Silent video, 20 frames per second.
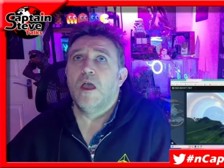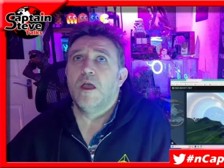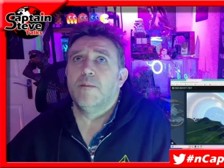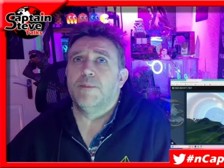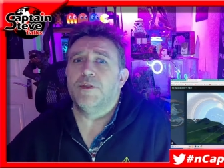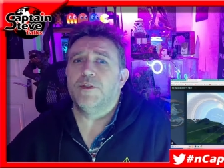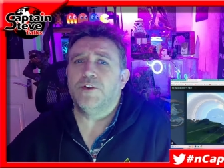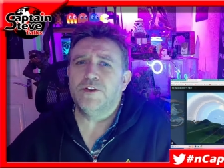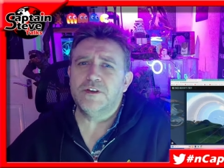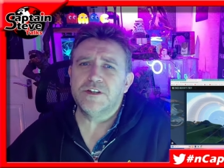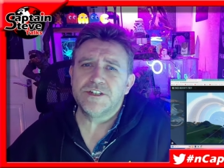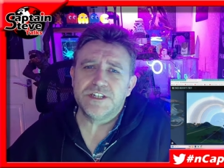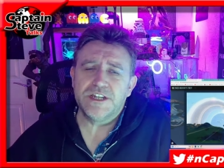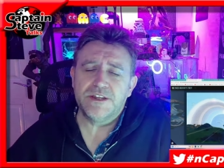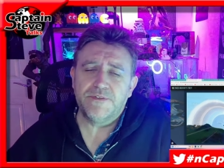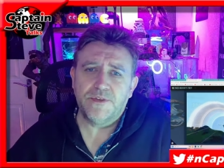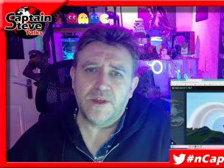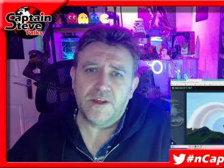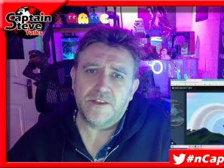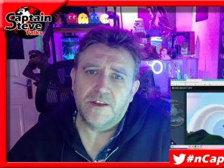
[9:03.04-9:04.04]
But I honestly
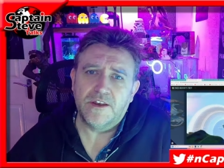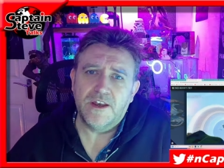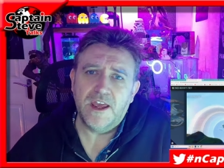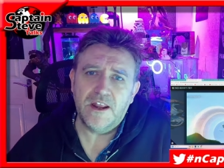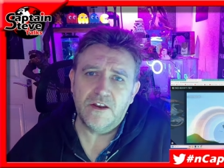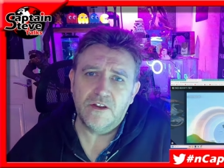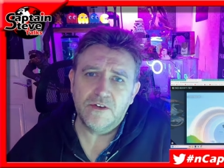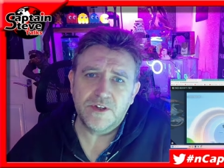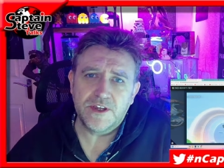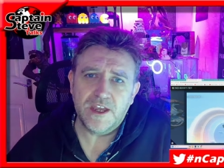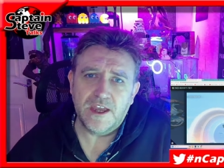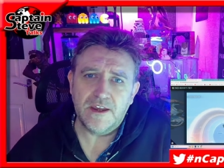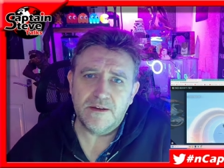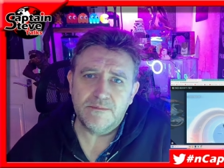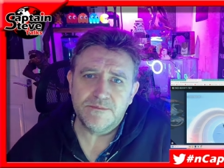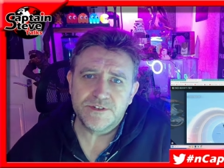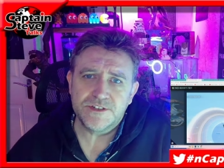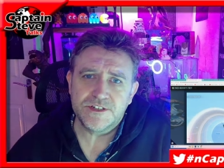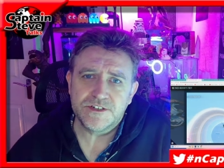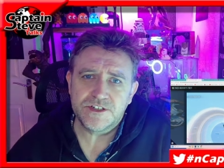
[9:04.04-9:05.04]
think that Hello
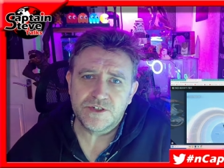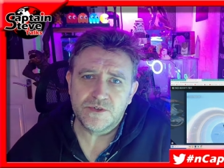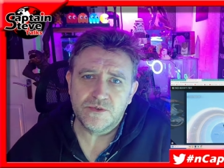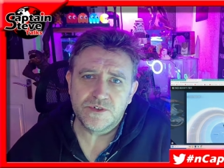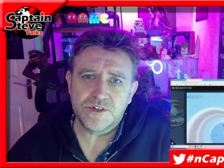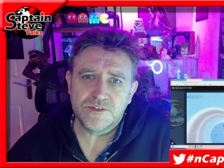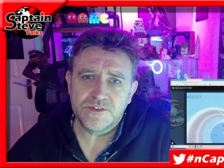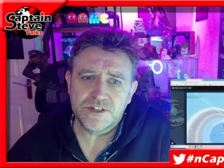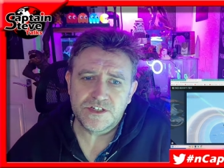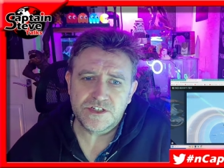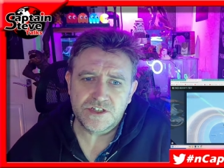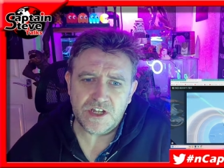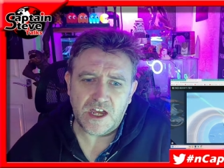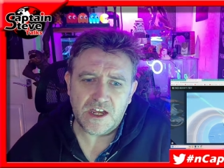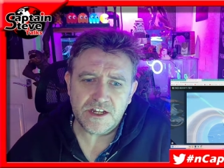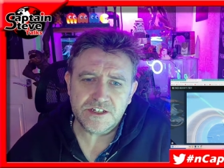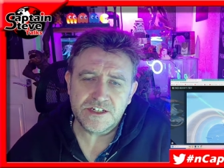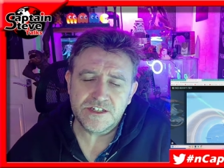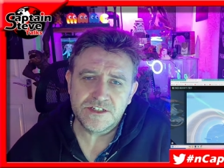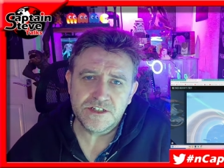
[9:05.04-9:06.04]
Games is sort of
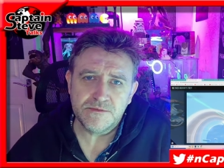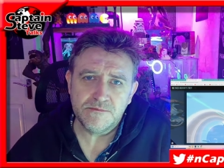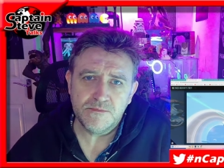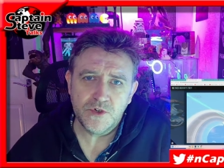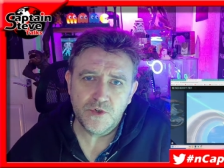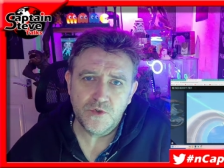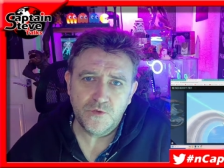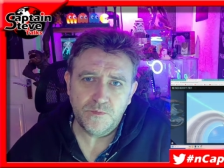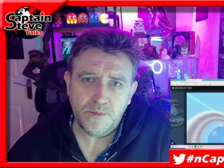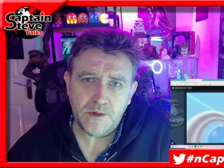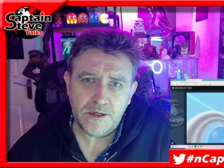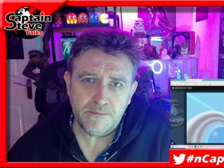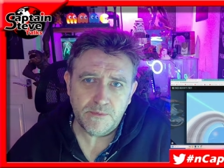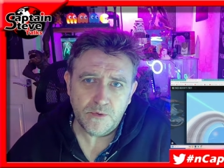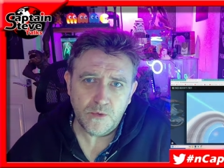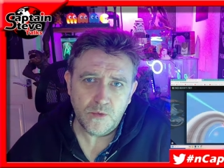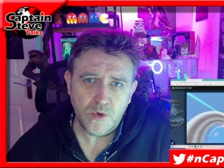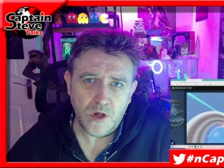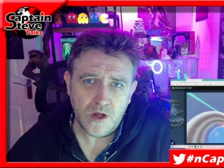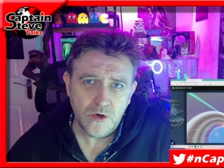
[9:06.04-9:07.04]
starting to move
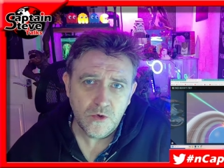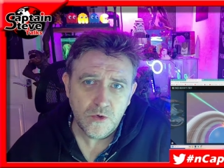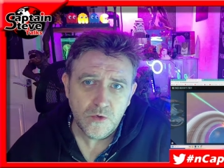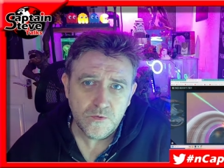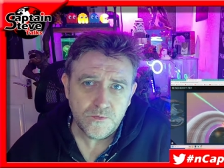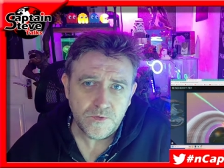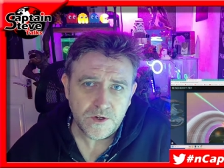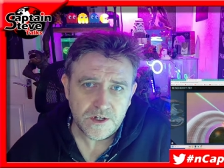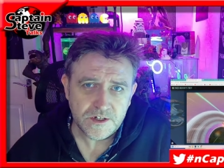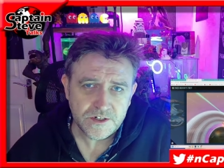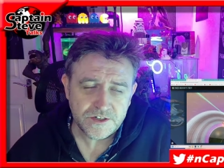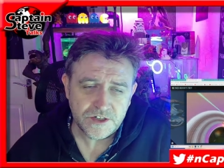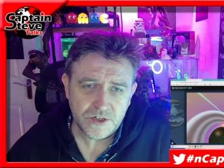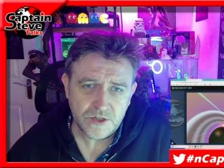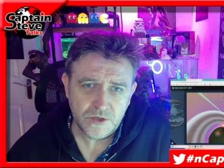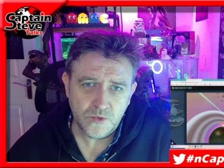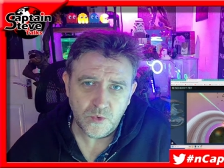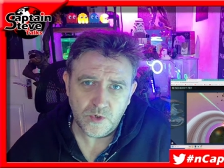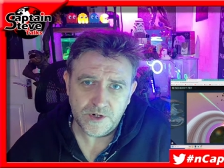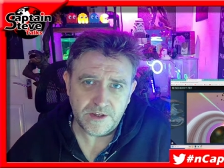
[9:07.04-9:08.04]
people over
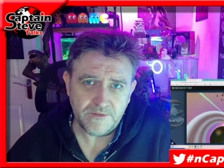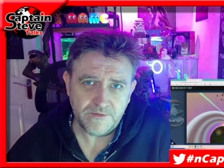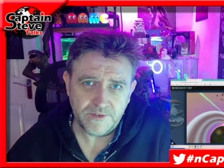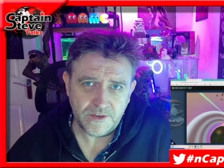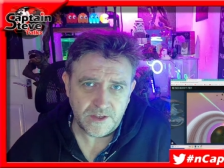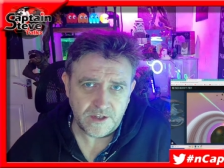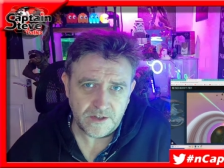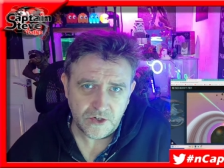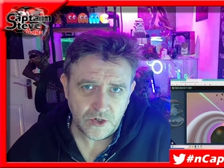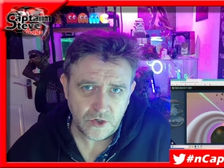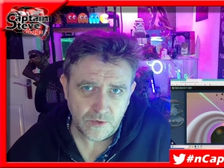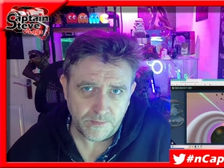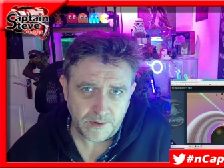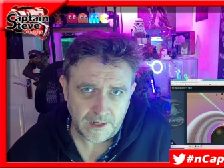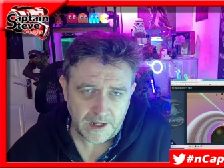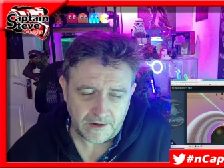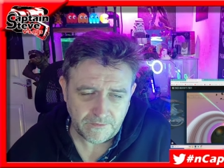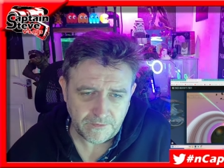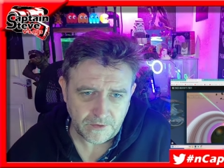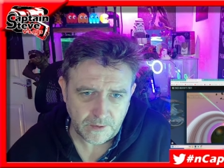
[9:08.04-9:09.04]
to whatever their new
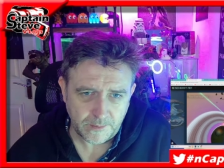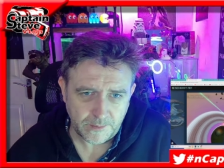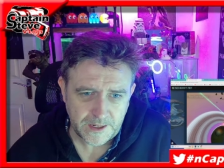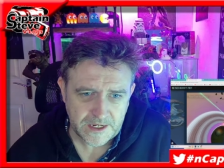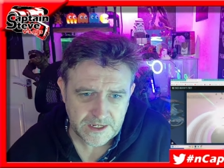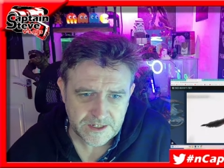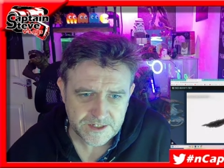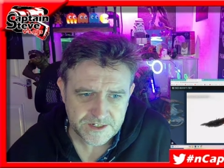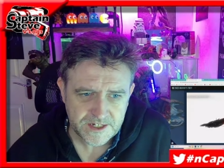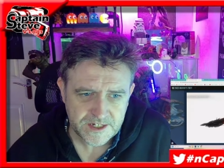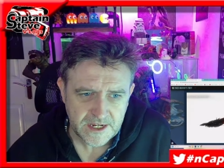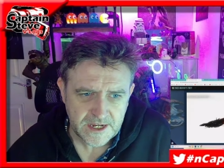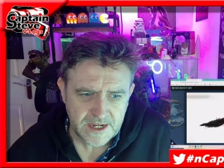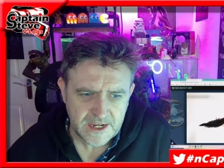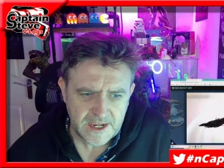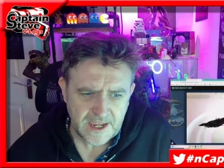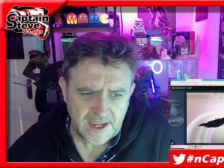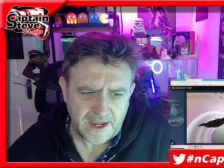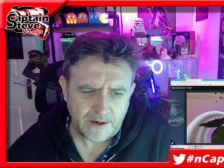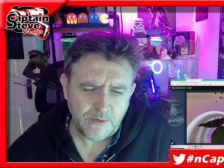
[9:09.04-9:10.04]
platform is.
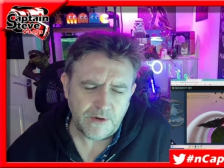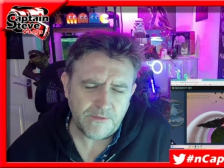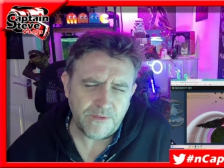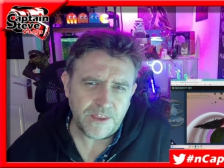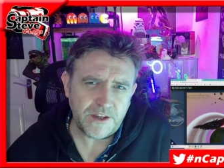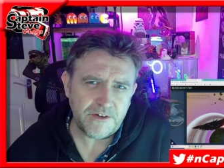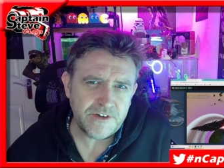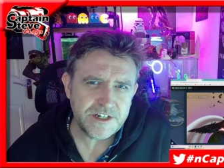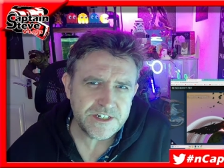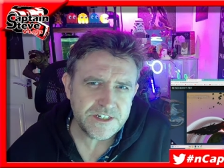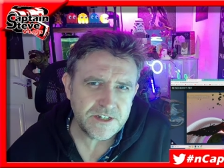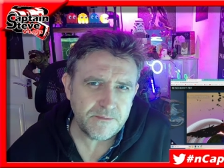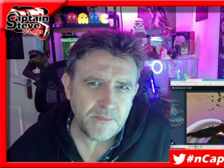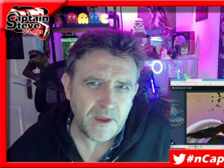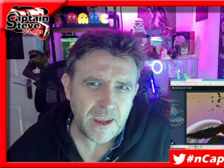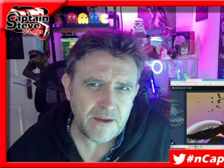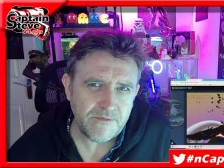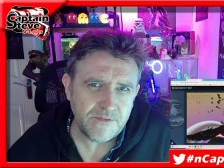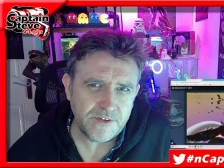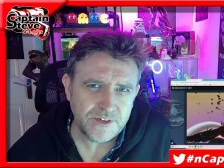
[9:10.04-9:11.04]
However, there is some
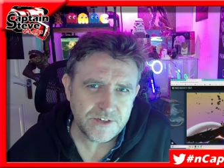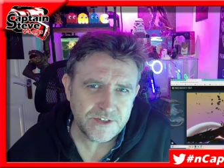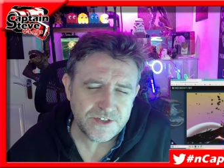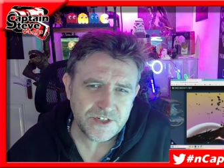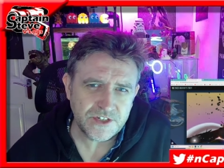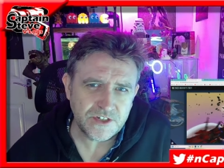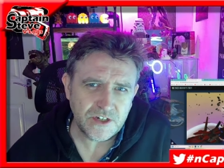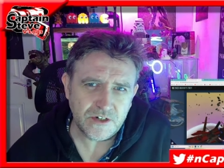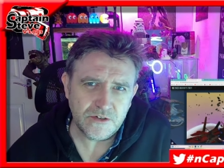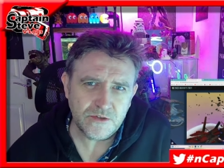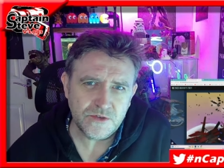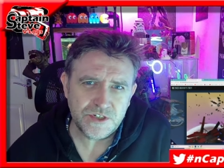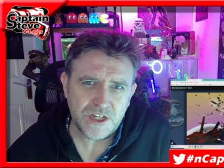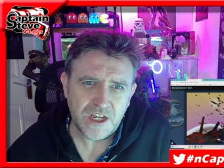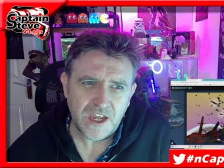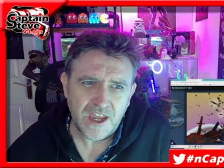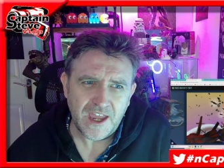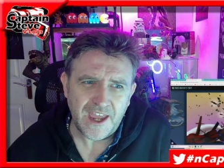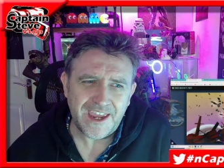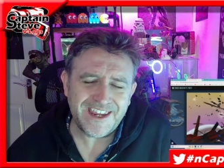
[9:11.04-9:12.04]
evidence that goes
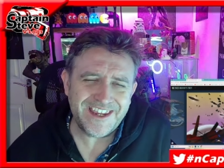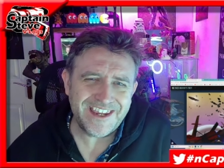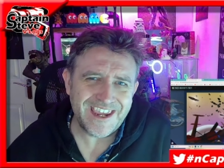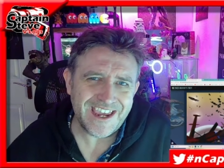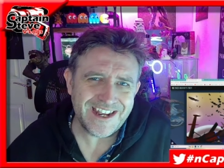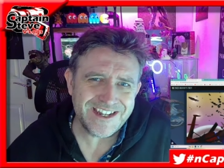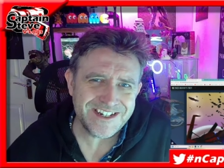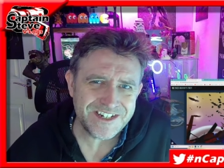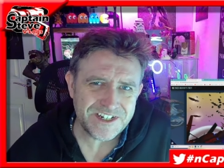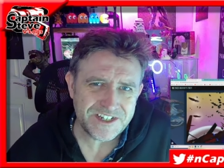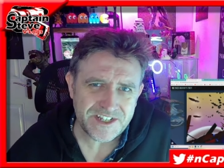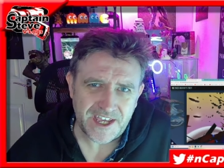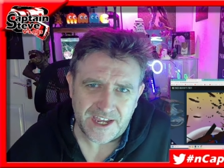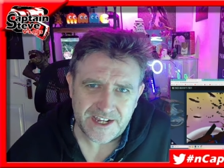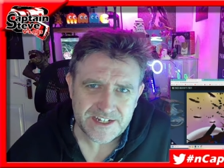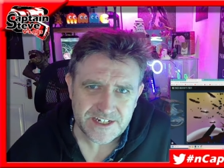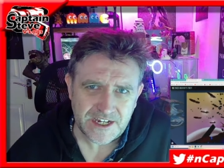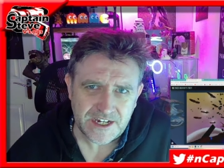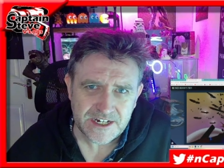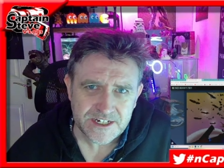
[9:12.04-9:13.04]
against
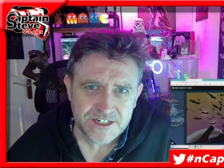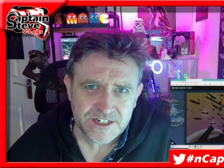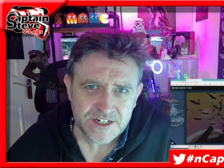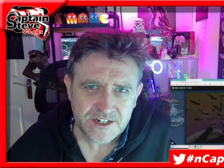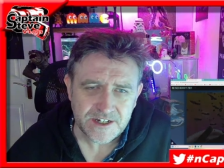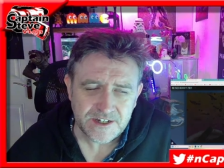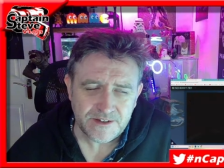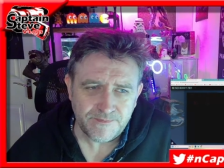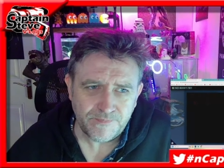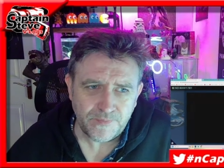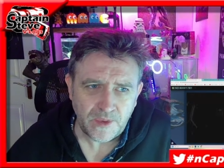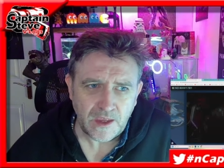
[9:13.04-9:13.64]
that idea.